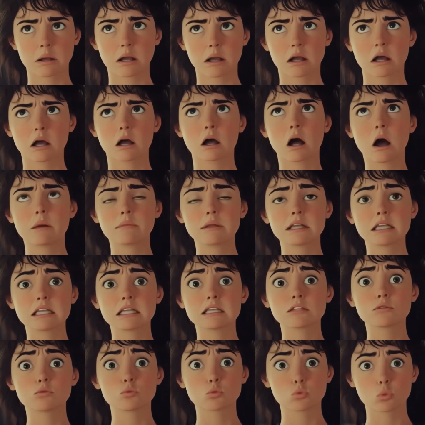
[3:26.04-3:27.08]
usually get pretty
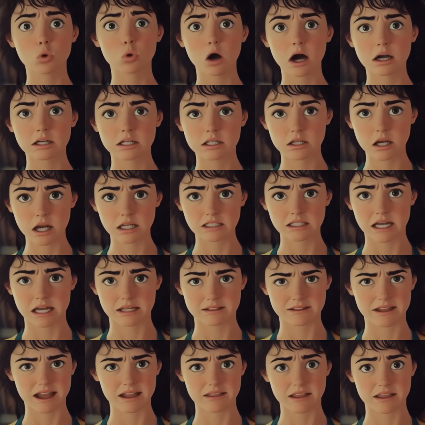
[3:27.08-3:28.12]
excited, and I would
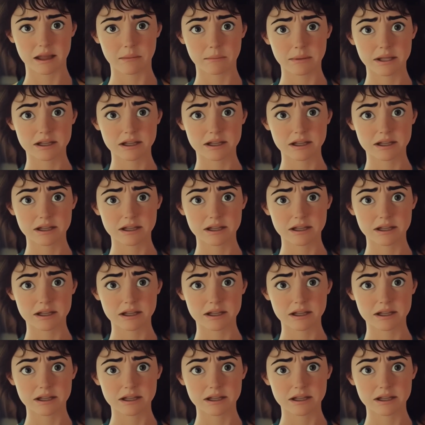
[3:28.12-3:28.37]
sign up with the